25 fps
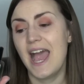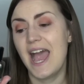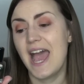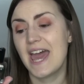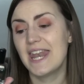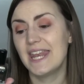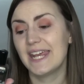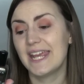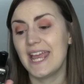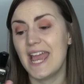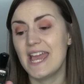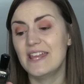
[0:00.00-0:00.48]

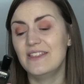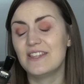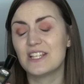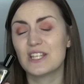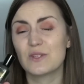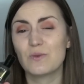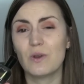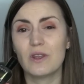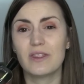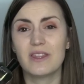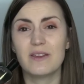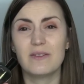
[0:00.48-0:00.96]
and again
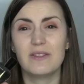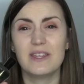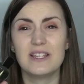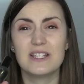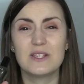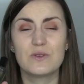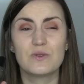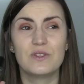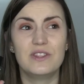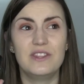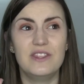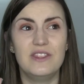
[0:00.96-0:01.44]

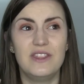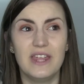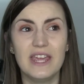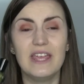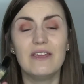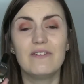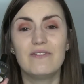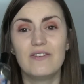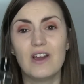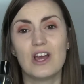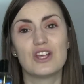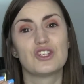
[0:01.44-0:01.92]
this is
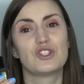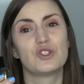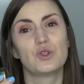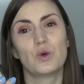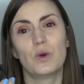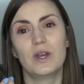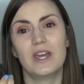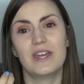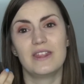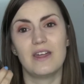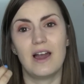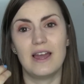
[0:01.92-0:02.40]
the first
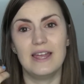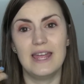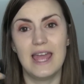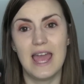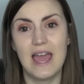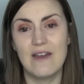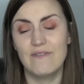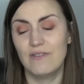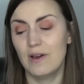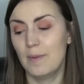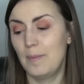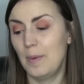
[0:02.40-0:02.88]
Zoya that I
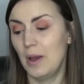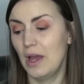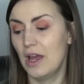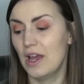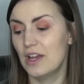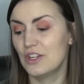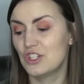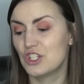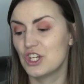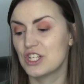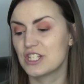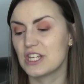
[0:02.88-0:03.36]
ever
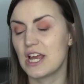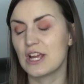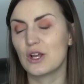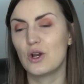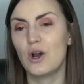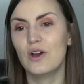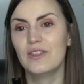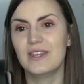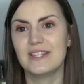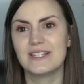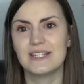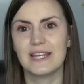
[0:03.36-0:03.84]
purchased. I
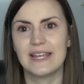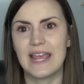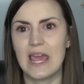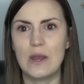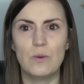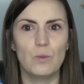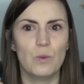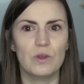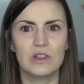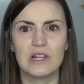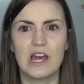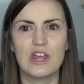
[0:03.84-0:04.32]
got this
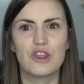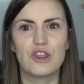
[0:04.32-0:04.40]
again with